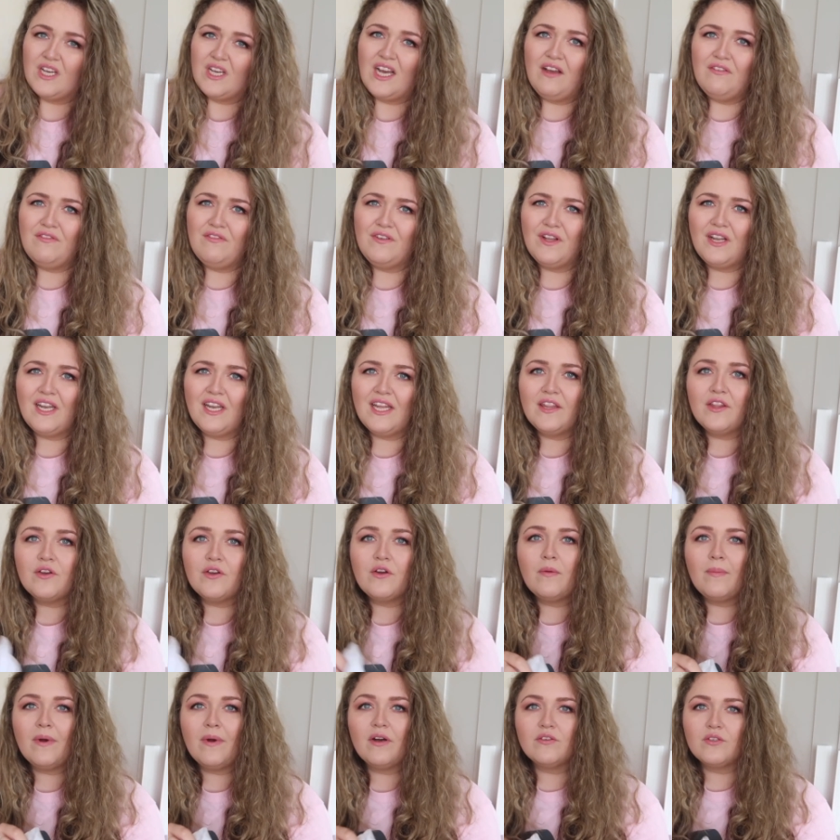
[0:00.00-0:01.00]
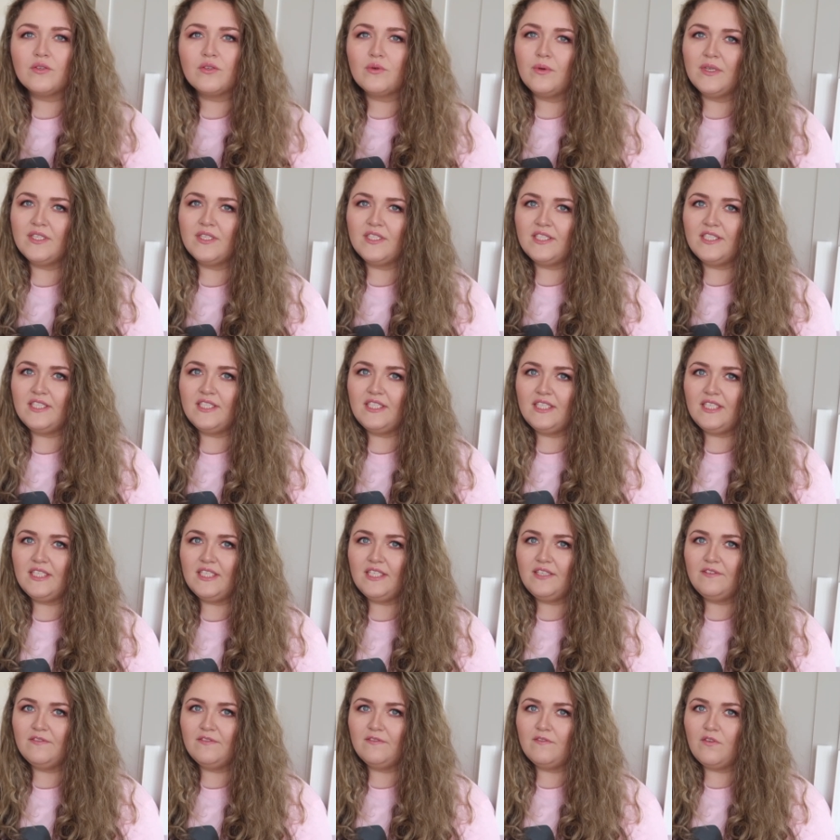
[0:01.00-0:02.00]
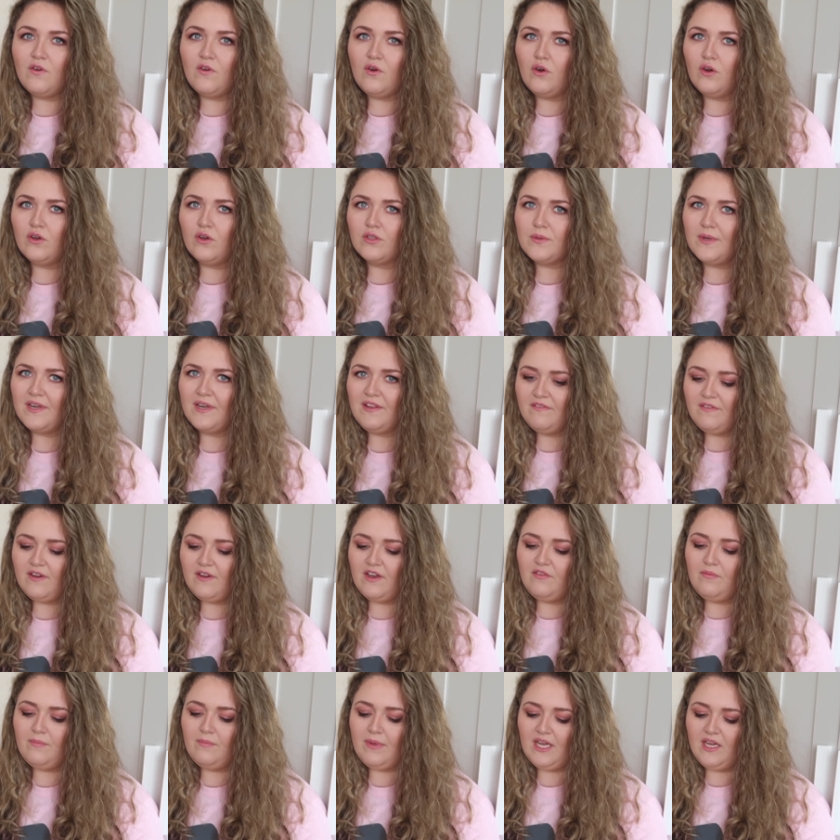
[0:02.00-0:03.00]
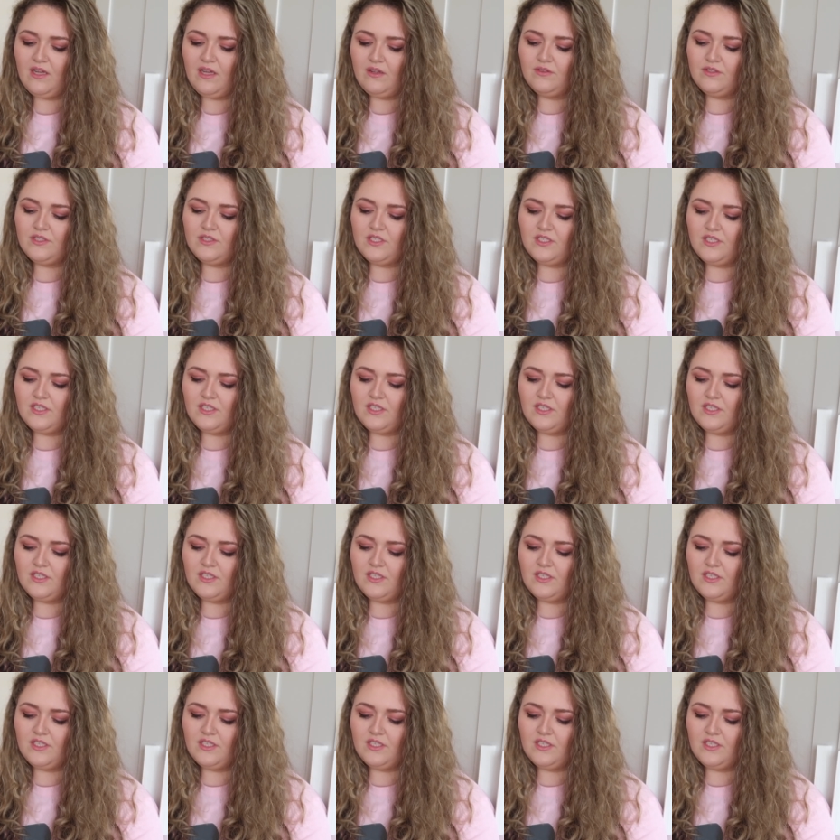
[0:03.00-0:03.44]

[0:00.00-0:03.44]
I feel like they were about £24-25.